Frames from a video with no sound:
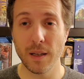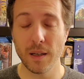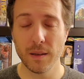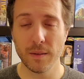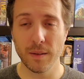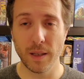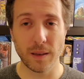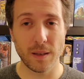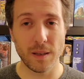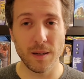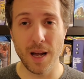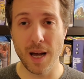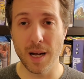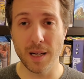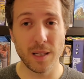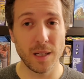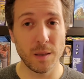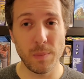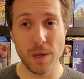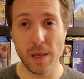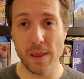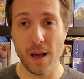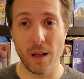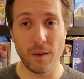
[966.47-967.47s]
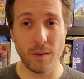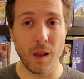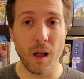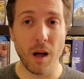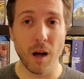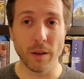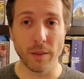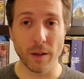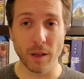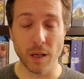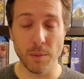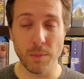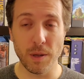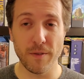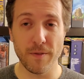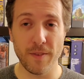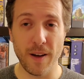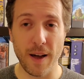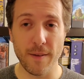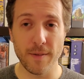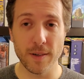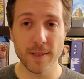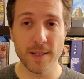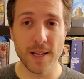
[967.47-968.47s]
Like, they're not going to be that long. They're going to be
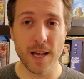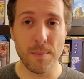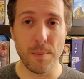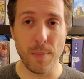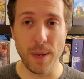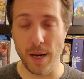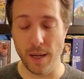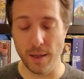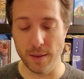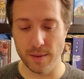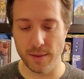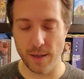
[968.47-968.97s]
5 or 10 minutes.